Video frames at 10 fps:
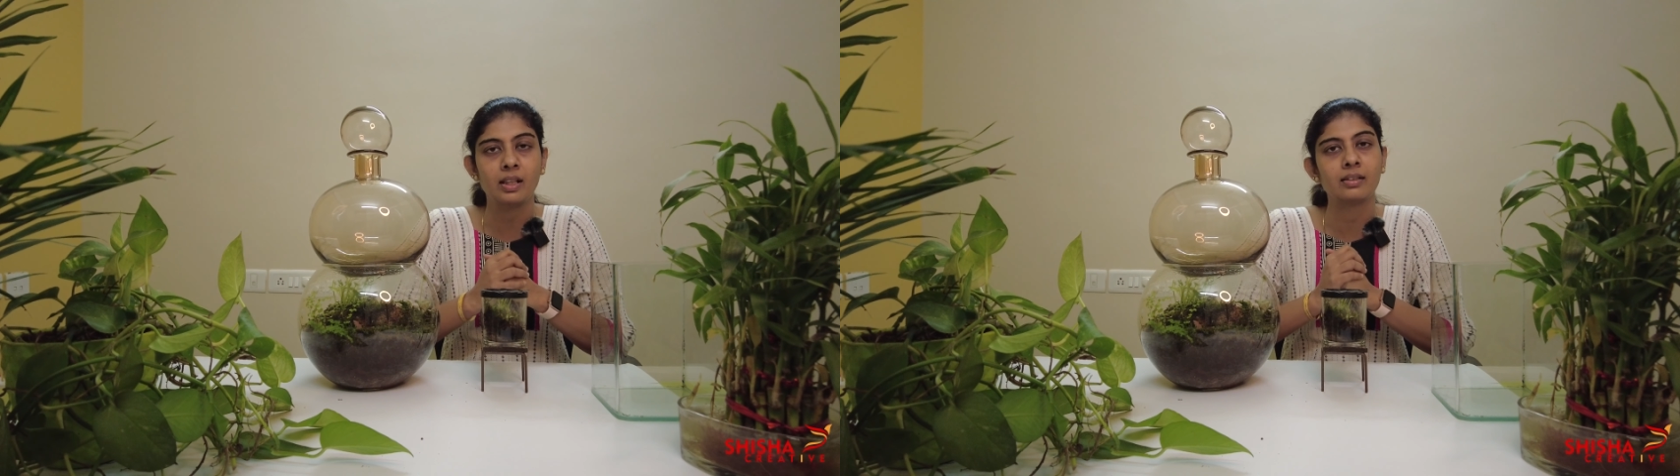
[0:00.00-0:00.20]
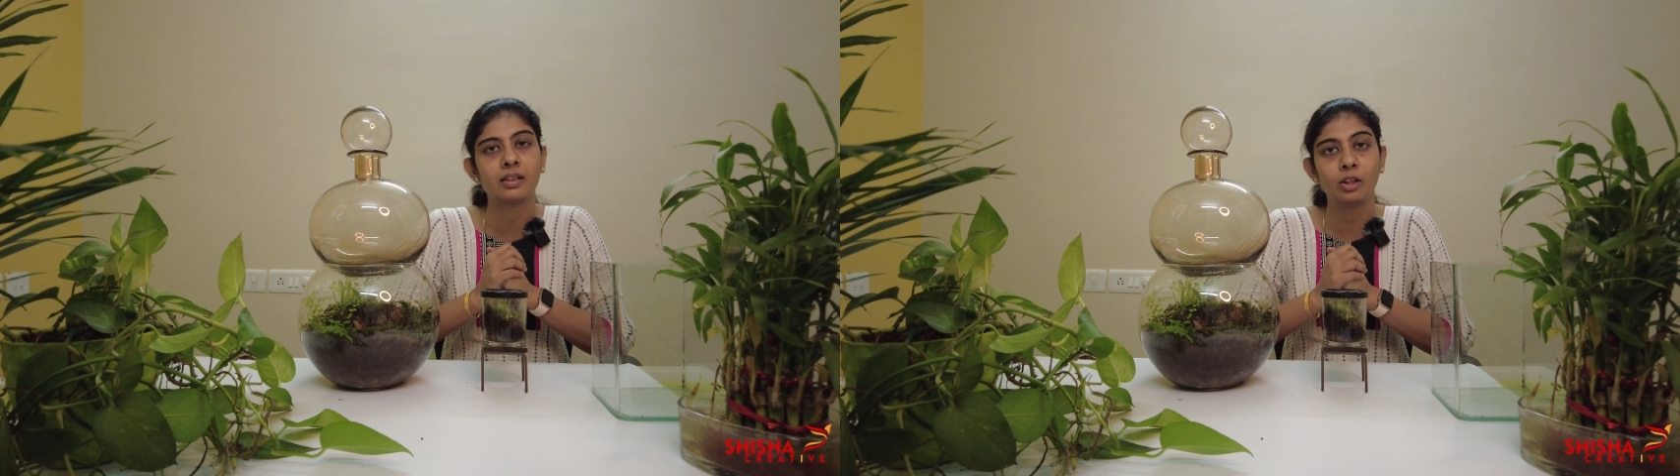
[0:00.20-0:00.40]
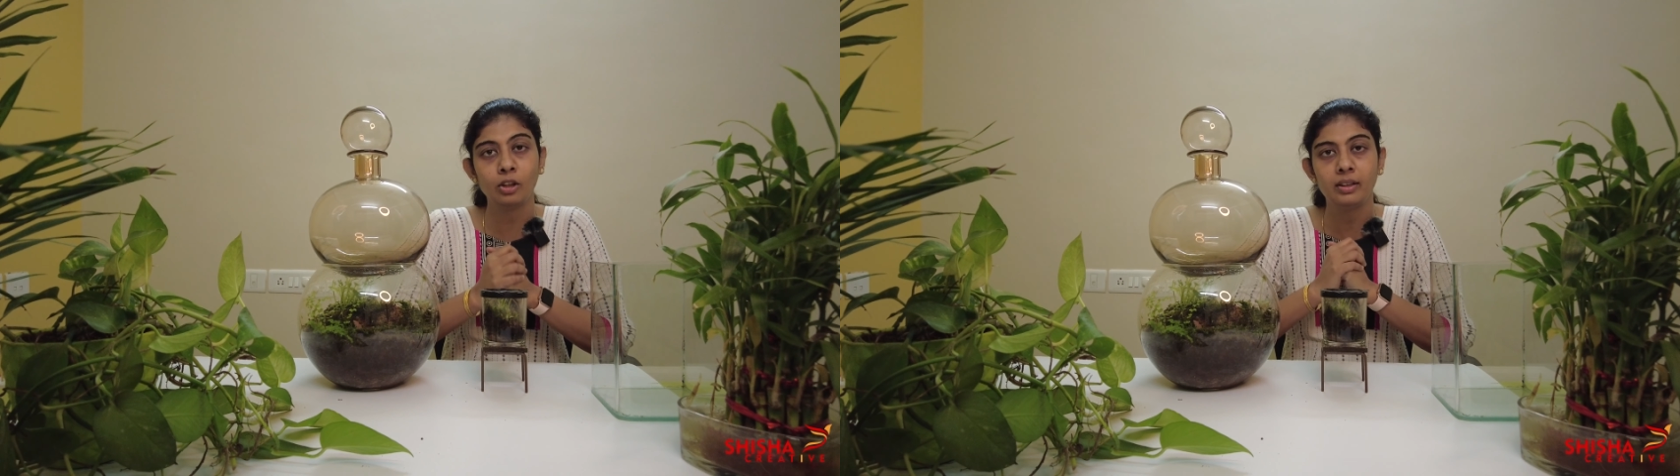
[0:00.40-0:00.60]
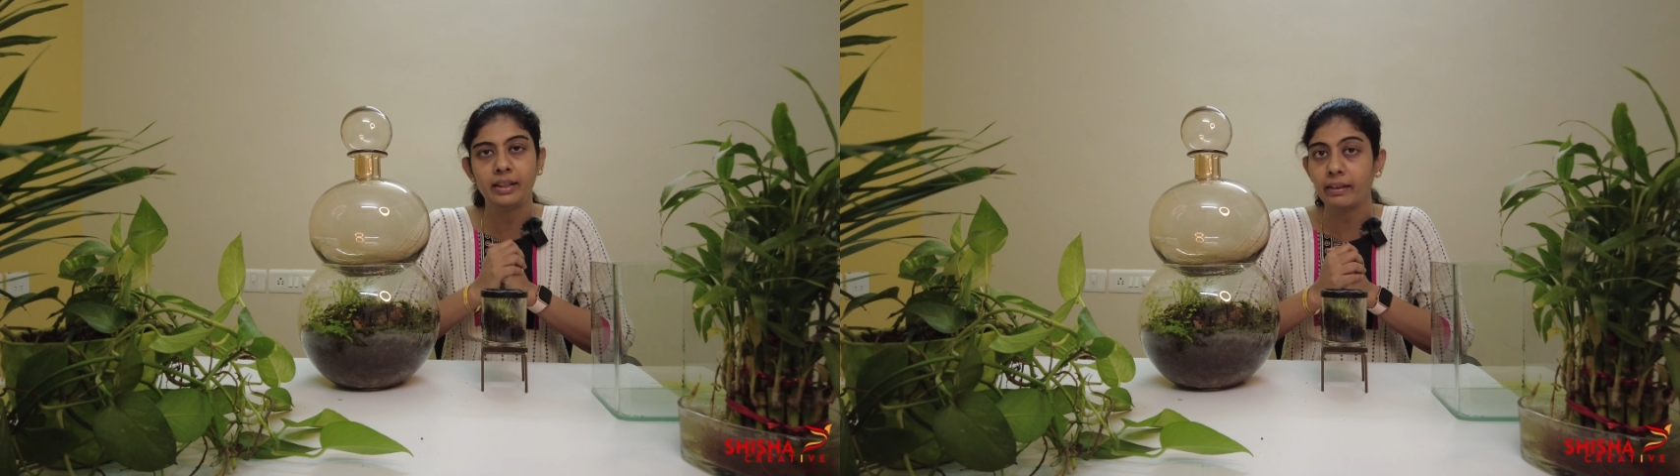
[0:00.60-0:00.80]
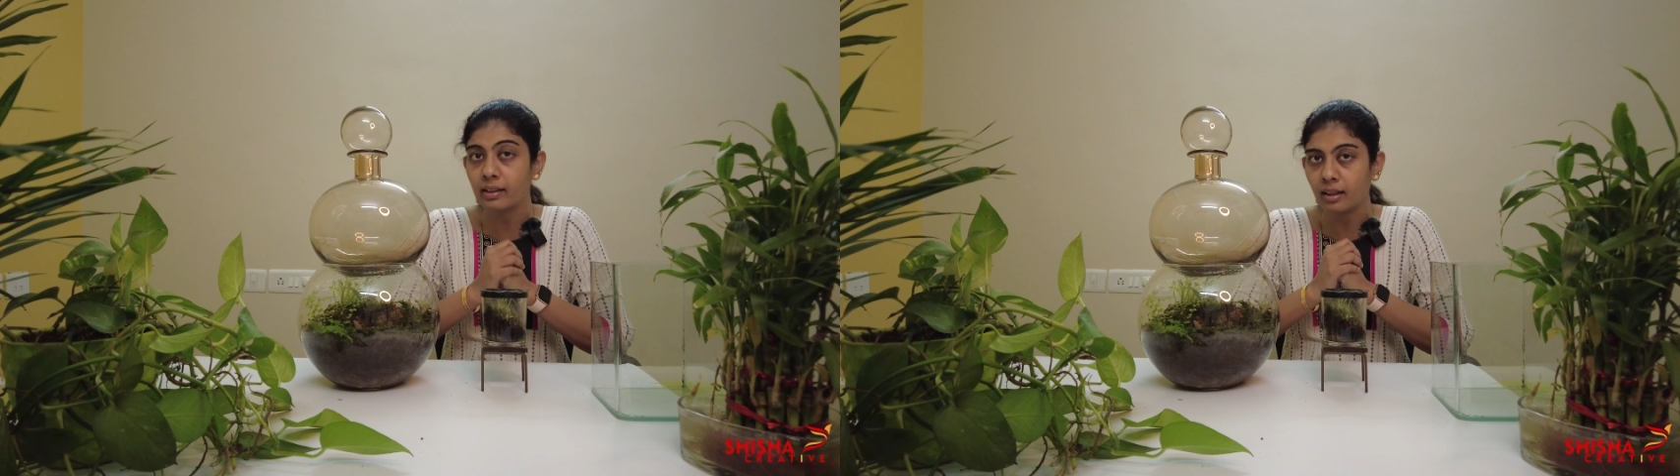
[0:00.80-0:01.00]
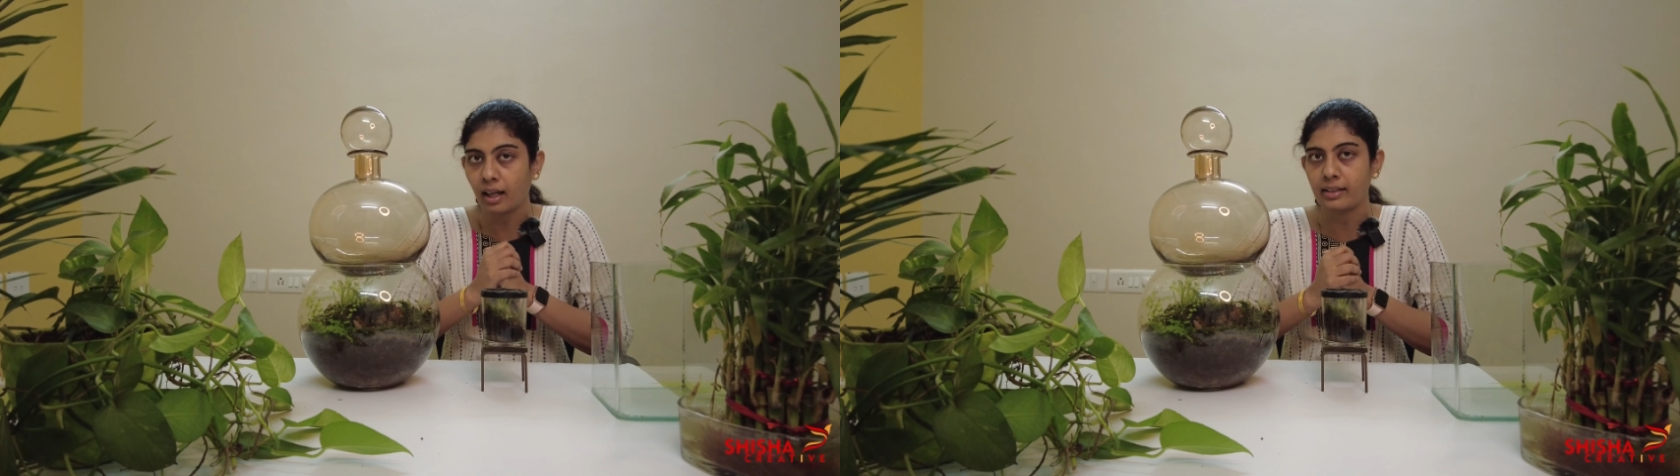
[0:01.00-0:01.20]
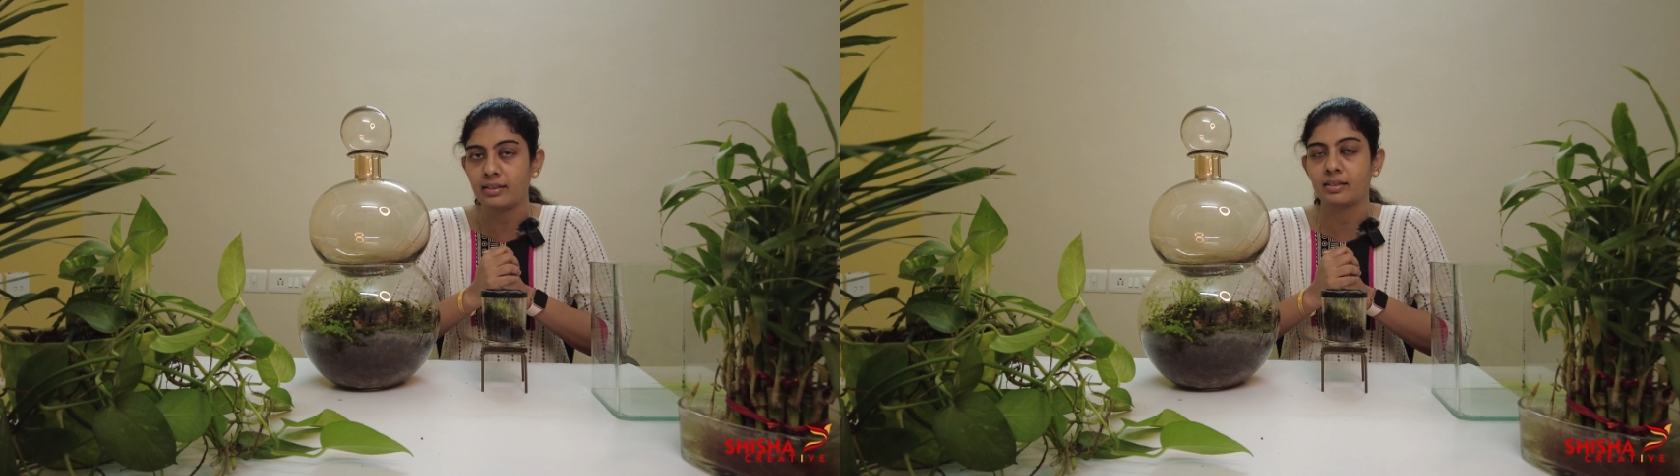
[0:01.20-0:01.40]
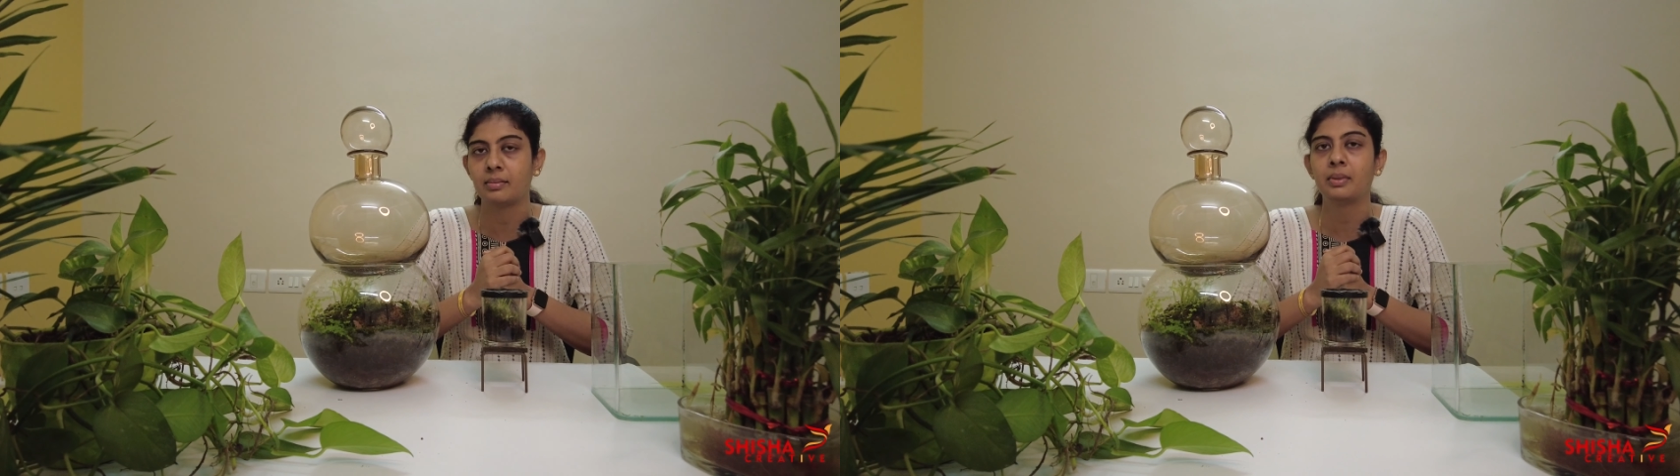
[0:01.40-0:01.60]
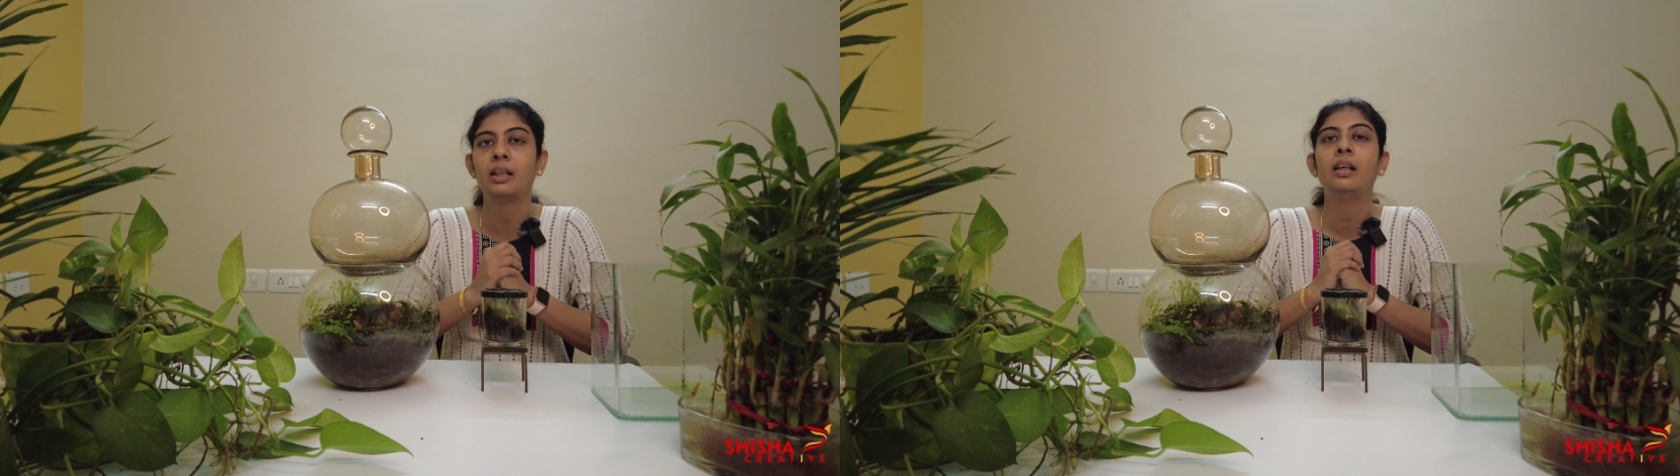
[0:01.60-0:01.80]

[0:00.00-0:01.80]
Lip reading: as a good decor item,